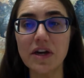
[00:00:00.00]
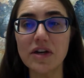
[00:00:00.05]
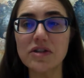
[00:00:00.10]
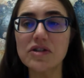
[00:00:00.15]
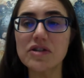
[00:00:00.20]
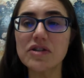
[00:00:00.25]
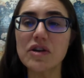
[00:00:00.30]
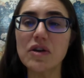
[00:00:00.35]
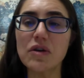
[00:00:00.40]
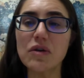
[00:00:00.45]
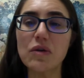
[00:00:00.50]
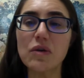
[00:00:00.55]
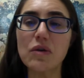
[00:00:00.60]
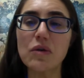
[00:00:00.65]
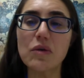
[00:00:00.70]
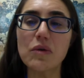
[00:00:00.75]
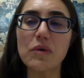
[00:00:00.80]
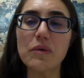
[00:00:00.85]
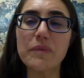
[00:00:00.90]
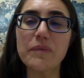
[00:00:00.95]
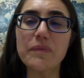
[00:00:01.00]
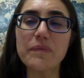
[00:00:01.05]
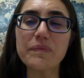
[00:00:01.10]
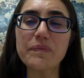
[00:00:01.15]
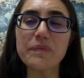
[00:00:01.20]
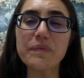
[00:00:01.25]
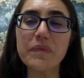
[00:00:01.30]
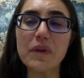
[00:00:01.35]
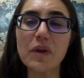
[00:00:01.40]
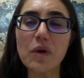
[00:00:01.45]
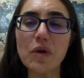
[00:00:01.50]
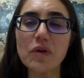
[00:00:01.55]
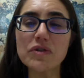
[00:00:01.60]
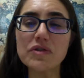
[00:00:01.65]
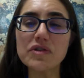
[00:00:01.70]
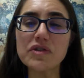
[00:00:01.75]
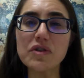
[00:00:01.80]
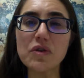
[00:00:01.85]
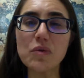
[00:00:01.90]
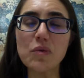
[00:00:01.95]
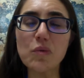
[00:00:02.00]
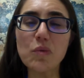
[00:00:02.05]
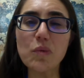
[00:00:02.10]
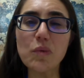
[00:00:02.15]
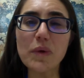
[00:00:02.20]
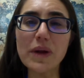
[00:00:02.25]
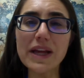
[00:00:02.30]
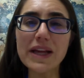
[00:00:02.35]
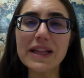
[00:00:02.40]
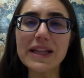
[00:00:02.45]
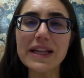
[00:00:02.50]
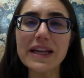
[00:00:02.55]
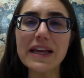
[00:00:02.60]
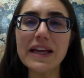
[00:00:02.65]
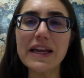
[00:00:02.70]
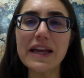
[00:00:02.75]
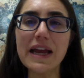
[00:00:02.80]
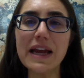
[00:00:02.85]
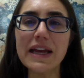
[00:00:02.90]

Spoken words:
So really